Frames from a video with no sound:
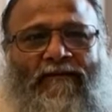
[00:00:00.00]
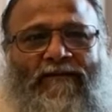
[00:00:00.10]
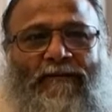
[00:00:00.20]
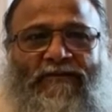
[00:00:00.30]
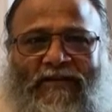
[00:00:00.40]

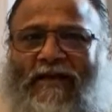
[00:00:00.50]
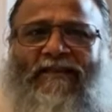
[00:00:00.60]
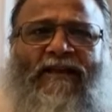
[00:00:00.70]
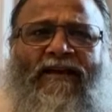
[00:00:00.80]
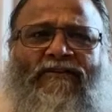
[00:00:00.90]
some
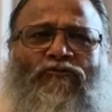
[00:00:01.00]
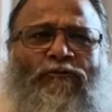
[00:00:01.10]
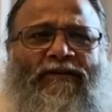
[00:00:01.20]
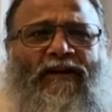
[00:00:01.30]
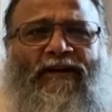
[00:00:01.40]
sadhana has
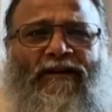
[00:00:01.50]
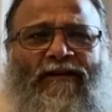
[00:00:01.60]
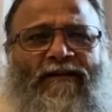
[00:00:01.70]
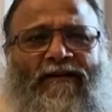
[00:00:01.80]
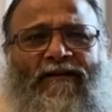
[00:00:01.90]
to be done.
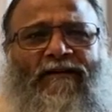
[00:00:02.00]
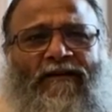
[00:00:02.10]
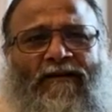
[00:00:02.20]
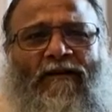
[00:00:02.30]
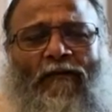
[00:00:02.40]

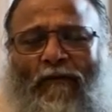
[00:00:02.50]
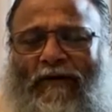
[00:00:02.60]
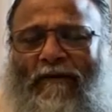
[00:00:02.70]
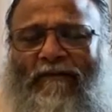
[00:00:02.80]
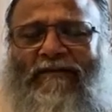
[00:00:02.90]

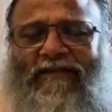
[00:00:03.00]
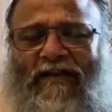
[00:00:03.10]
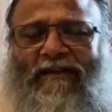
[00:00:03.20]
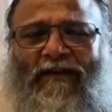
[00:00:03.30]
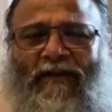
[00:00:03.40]
Whatever
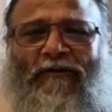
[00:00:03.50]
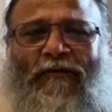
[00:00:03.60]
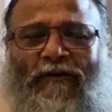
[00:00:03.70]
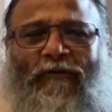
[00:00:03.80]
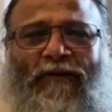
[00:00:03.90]
sadhana
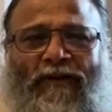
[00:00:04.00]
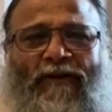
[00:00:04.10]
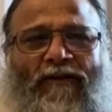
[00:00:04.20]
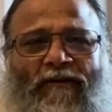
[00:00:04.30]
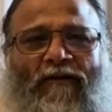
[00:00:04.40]
you are
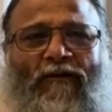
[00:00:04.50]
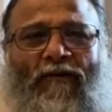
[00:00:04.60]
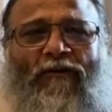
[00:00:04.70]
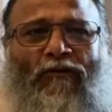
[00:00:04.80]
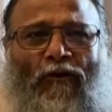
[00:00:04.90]
doing
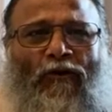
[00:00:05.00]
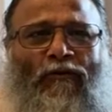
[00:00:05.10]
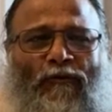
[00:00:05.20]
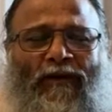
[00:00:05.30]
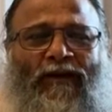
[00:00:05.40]
or
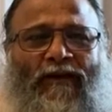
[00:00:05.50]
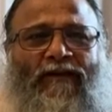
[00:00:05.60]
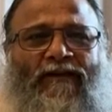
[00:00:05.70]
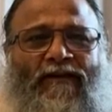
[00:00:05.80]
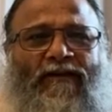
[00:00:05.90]
not doing,
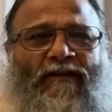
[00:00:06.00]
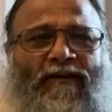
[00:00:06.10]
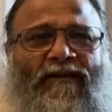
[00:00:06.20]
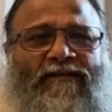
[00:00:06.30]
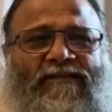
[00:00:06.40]

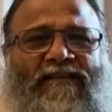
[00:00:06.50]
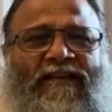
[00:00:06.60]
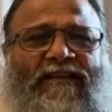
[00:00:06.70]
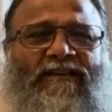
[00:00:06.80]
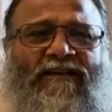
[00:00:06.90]

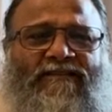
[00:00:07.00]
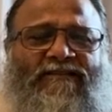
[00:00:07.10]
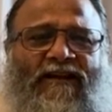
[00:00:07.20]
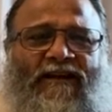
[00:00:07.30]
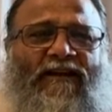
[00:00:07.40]
see it
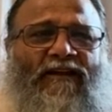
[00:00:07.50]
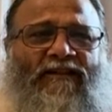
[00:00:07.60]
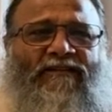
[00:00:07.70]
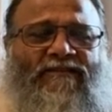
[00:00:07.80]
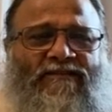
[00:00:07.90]
as the
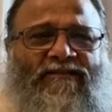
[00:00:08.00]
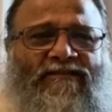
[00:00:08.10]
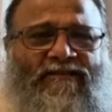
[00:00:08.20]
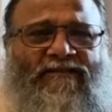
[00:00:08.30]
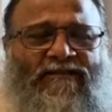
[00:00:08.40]
grace,
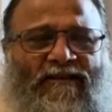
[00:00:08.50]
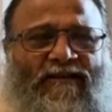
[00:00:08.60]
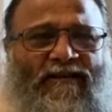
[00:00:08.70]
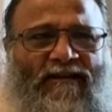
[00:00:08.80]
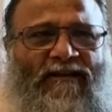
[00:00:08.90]

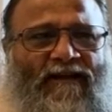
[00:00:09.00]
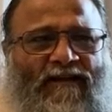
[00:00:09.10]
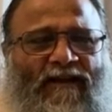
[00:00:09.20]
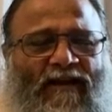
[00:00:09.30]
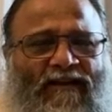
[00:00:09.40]

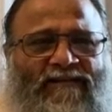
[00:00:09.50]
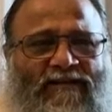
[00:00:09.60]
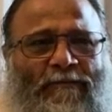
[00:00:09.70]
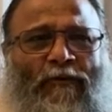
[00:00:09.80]
as the